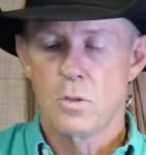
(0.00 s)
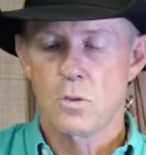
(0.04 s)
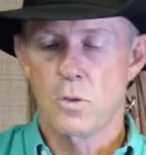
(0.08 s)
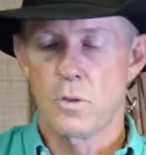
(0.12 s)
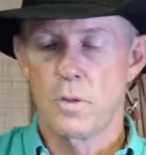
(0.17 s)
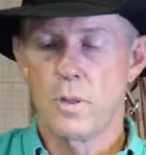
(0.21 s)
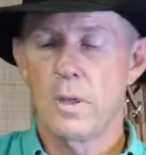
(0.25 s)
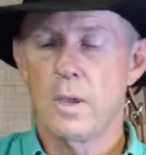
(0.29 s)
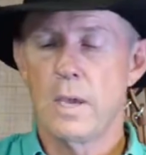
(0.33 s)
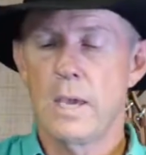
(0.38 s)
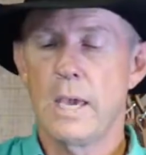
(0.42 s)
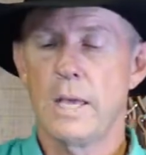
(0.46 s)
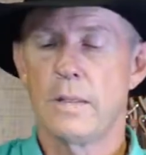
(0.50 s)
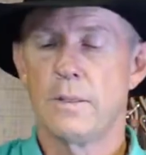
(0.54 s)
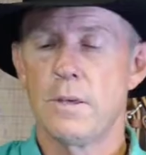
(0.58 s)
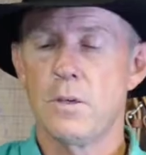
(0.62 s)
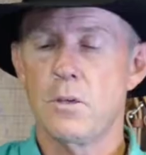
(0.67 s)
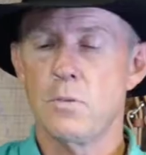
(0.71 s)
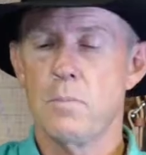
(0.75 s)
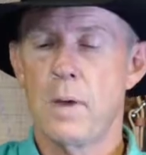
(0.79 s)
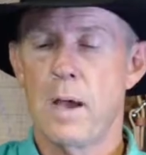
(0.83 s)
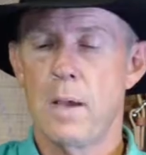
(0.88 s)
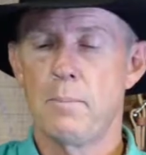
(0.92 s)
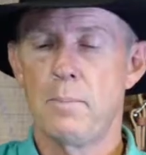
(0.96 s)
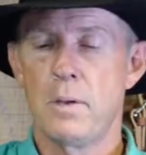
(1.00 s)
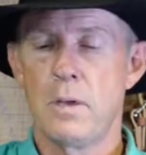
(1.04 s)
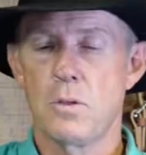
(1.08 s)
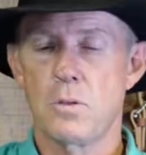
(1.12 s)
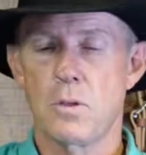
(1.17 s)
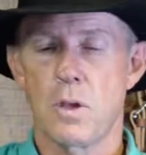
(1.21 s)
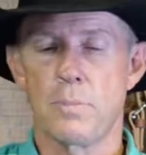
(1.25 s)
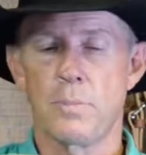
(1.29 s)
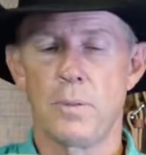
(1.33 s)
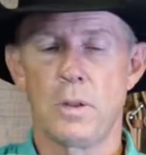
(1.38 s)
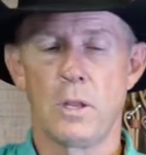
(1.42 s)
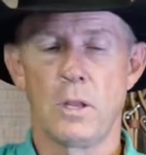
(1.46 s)
So again, and this might be
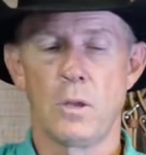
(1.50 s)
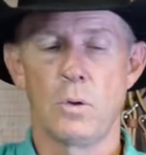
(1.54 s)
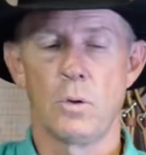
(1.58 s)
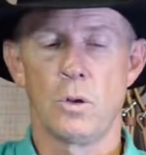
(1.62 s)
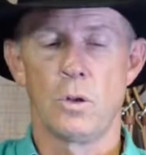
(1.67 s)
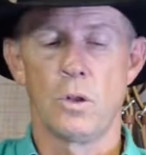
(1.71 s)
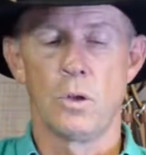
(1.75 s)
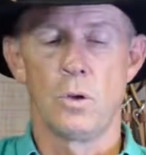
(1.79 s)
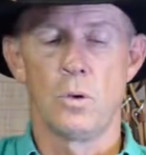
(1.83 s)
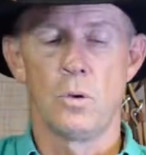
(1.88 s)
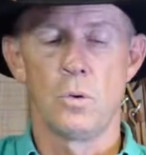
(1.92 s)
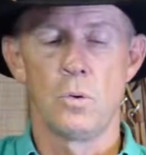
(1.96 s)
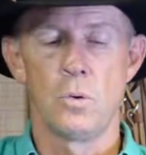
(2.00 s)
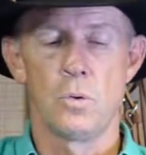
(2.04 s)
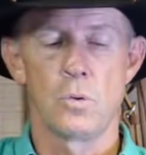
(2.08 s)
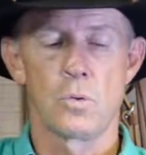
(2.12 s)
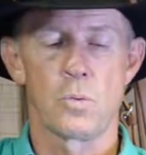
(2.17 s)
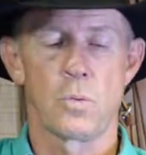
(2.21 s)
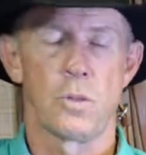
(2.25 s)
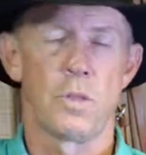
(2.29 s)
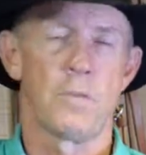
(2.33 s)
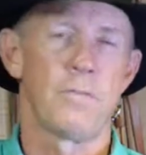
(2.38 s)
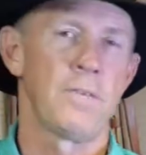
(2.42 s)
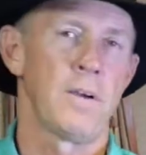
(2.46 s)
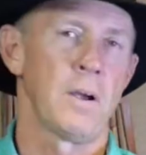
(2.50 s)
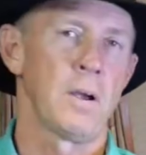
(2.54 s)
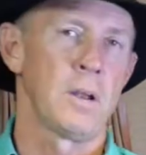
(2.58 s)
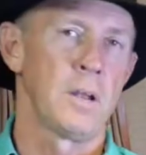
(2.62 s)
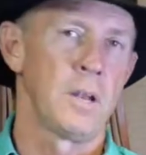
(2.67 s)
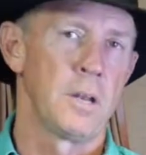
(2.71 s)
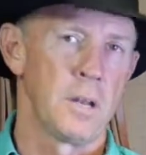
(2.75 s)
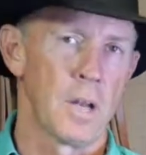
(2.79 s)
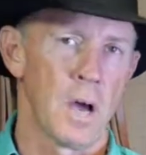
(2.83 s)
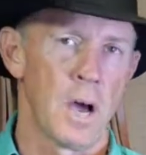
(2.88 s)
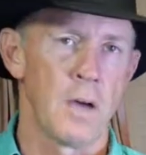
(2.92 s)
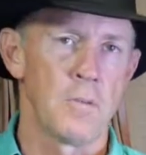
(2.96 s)
something that you would use with a
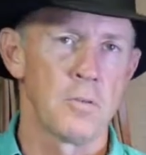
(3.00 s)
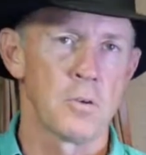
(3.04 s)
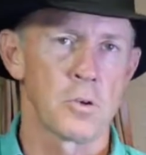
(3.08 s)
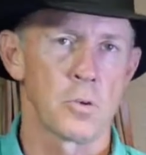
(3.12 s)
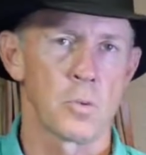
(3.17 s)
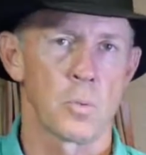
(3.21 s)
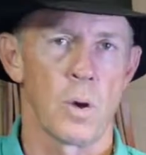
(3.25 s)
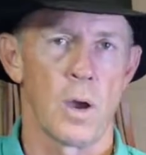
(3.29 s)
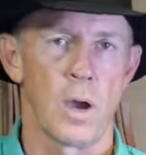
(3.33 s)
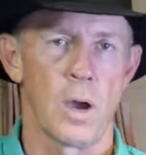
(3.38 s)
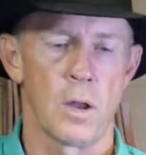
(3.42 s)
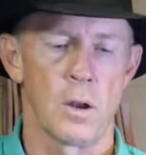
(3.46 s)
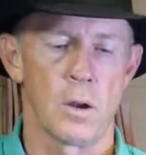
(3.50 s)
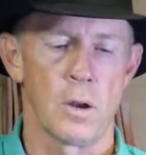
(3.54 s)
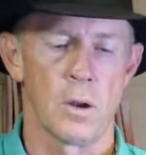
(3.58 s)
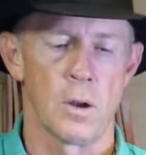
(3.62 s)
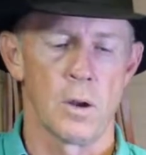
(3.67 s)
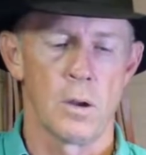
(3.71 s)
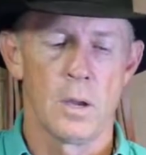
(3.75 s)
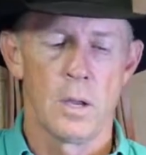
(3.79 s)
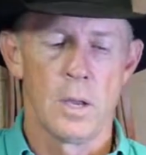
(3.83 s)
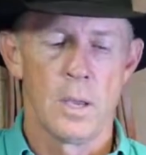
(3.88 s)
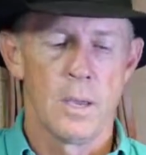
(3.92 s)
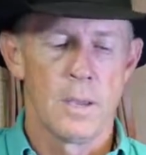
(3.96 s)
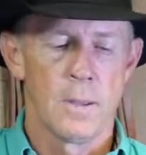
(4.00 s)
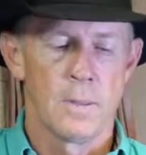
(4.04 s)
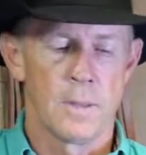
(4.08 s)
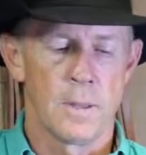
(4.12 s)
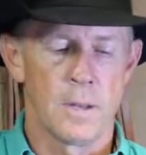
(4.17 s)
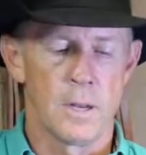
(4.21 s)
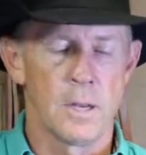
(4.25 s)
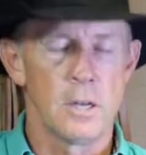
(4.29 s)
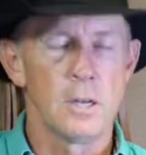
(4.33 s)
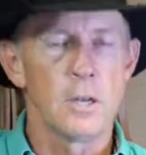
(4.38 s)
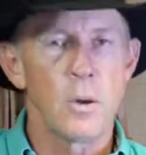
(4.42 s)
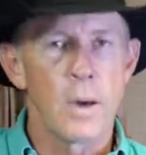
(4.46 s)
fairly novice rider
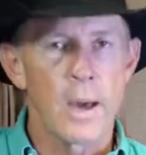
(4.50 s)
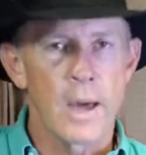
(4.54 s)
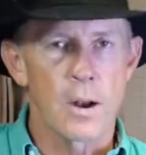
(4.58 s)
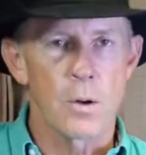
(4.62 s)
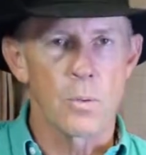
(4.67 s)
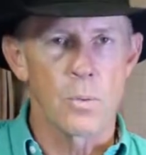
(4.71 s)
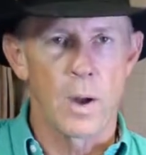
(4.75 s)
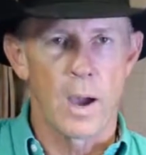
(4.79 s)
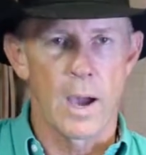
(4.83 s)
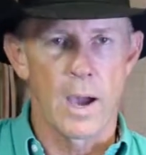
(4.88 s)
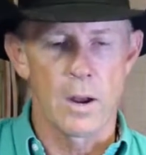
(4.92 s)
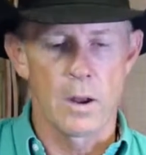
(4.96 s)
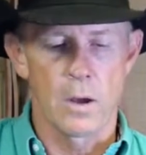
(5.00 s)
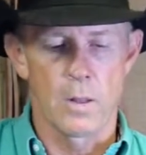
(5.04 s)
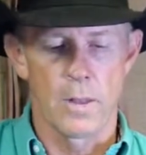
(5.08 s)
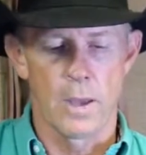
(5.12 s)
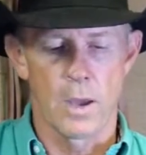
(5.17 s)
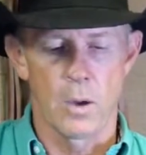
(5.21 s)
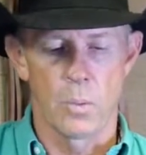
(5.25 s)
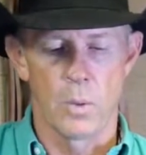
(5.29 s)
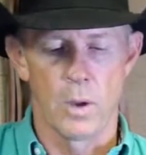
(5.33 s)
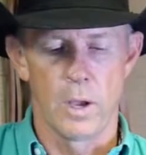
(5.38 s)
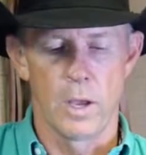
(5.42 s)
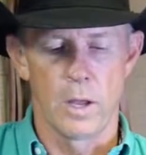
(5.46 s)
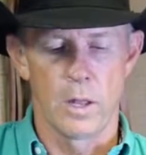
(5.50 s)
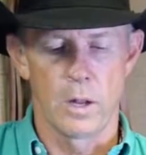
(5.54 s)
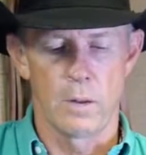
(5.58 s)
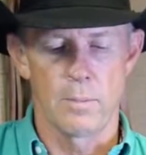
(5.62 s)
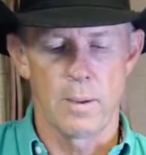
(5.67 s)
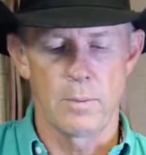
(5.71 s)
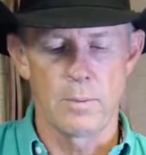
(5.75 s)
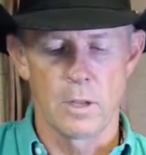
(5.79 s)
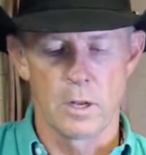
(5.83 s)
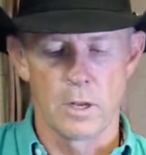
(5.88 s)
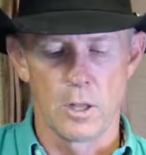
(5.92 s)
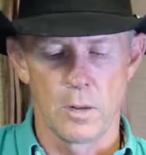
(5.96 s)
that didn't know how to ride all that well,
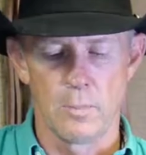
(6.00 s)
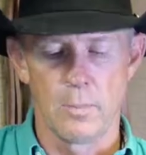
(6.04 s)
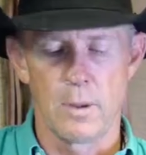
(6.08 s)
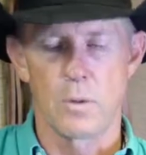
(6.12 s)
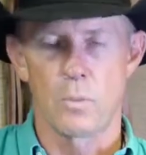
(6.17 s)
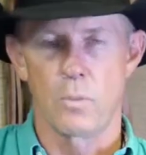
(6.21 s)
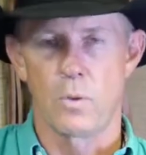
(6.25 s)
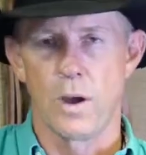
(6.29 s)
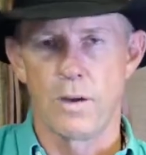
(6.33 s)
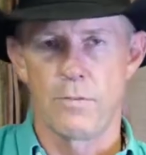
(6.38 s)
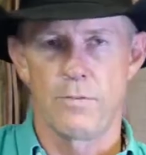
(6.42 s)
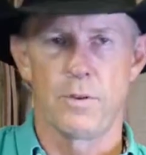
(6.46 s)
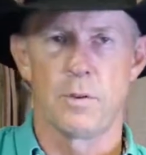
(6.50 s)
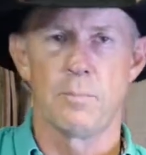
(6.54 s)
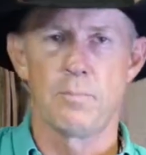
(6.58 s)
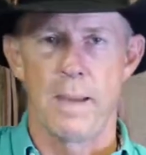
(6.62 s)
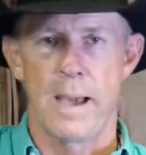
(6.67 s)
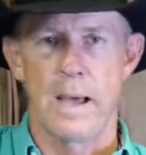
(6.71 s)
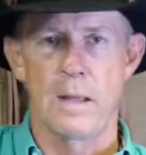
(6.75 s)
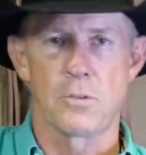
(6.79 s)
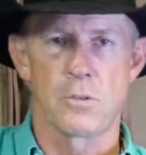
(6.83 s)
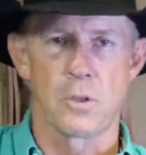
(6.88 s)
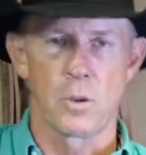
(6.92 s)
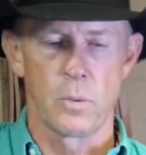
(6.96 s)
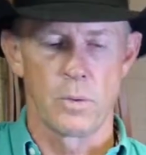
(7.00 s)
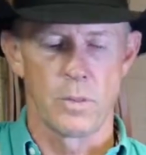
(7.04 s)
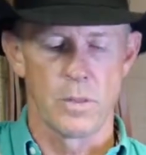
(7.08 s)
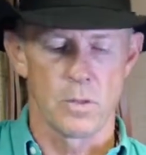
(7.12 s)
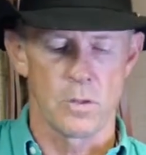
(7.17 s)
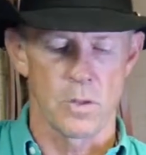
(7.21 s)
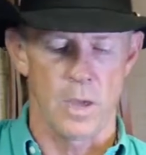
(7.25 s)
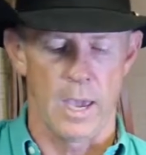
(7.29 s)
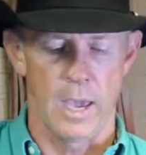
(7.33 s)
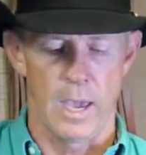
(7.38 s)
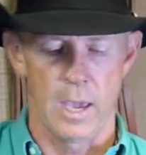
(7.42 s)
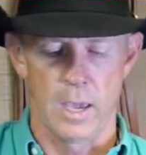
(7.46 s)
maybe a little bit rough and bouncing with
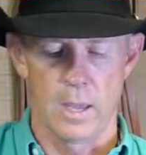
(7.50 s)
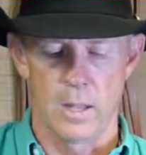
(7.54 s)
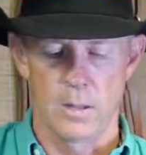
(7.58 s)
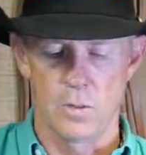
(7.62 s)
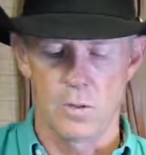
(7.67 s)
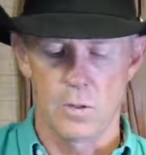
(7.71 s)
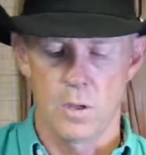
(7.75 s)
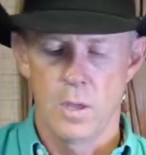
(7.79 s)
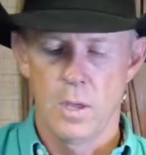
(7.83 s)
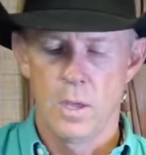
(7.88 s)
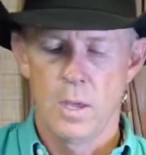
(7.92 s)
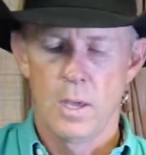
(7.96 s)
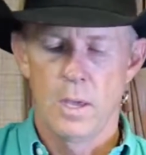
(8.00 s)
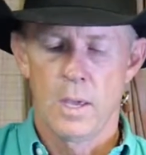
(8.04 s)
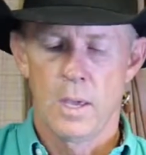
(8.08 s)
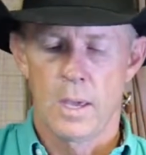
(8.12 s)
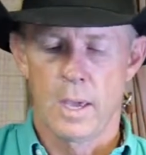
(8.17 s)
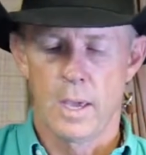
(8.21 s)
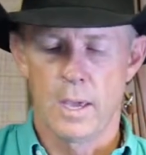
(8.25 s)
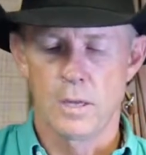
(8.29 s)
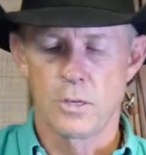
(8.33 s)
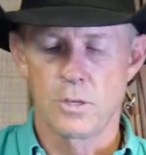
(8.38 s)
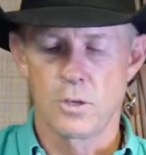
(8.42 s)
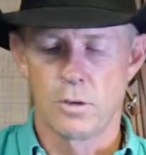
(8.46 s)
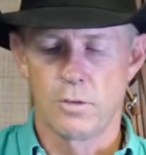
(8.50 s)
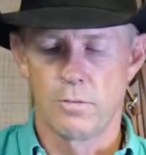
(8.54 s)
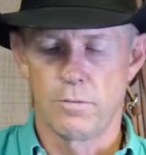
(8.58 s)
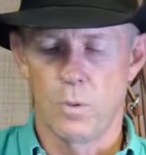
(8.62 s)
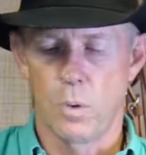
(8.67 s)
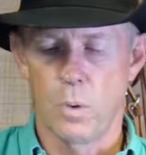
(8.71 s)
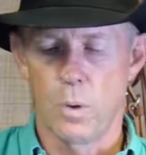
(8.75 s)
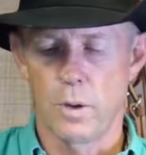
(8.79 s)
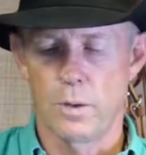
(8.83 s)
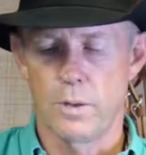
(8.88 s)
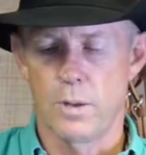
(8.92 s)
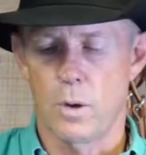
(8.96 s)
his hands, and to
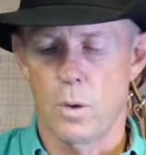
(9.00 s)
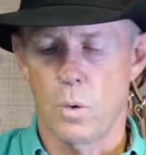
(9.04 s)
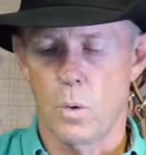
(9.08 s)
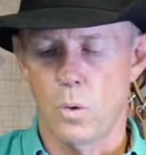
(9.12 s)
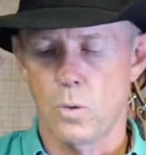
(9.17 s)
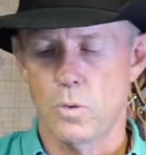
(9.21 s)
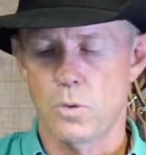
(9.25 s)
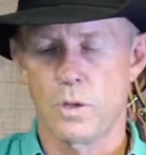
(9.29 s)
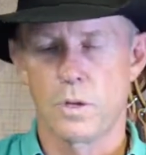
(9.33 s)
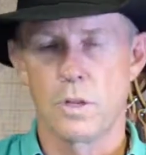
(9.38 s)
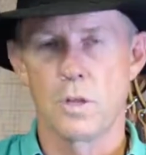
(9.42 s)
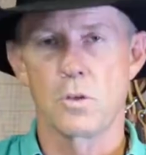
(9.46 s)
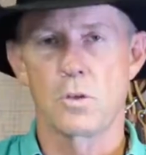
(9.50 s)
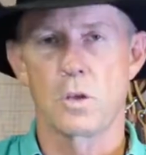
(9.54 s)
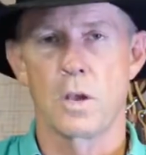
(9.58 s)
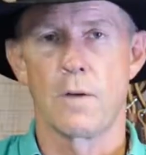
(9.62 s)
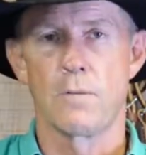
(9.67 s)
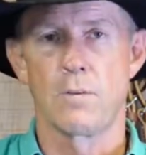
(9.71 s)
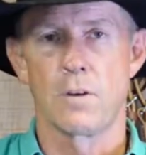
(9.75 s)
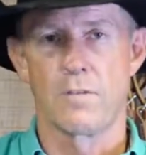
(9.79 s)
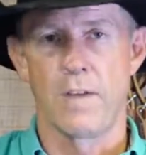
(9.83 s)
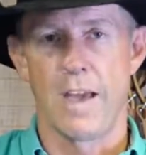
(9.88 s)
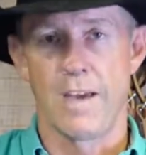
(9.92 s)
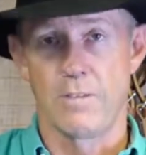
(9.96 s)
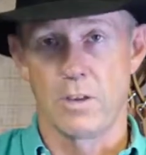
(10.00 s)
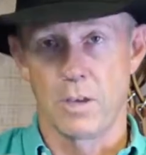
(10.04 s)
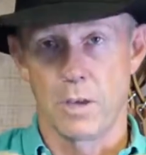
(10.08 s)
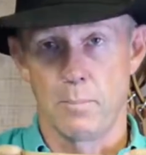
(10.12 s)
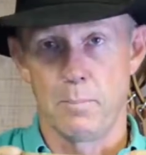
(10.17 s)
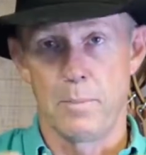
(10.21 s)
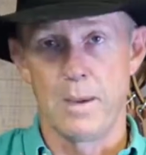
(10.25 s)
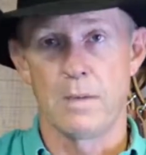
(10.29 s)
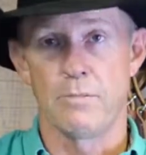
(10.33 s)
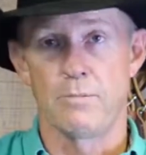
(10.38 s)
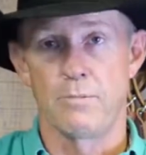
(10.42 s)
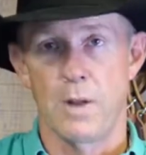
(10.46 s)
avoid the horse the discomfort of having
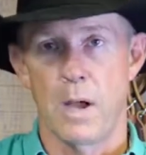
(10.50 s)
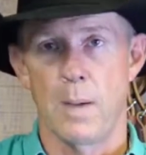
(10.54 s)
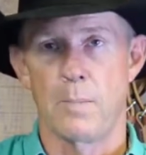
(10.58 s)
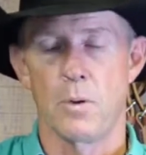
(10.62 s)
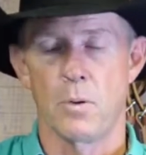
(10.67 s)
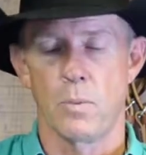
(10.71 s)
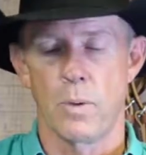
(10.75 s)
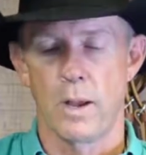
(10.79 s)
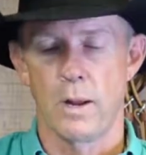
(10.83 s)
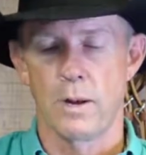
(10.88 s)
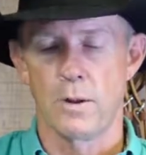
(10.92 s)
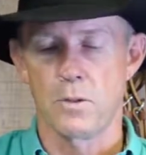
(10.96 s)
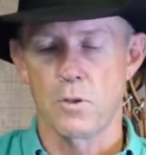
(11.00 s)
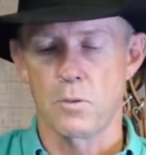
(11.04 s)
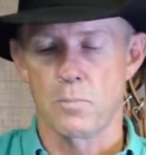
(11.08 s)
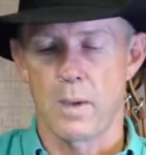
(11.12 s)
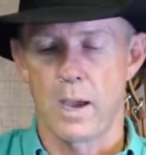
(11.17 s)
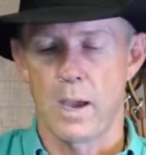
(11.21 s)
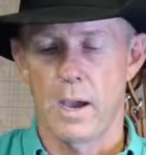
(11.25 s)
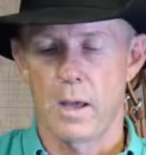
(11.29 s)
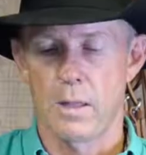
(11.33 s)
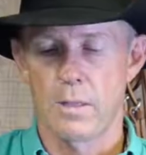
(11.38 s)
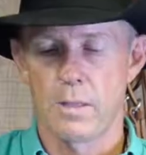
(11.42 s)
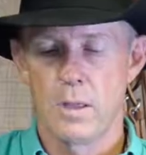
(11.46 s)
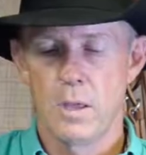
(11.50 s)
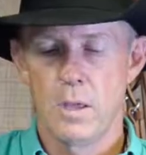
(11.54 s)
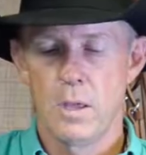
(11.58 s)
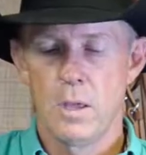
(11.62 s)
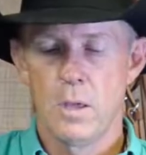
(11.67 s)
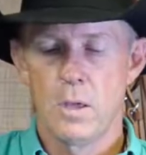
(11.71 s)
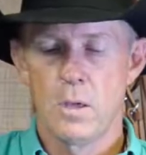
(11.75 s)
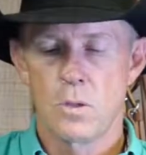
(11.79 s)
a bit flopping around in his mouth.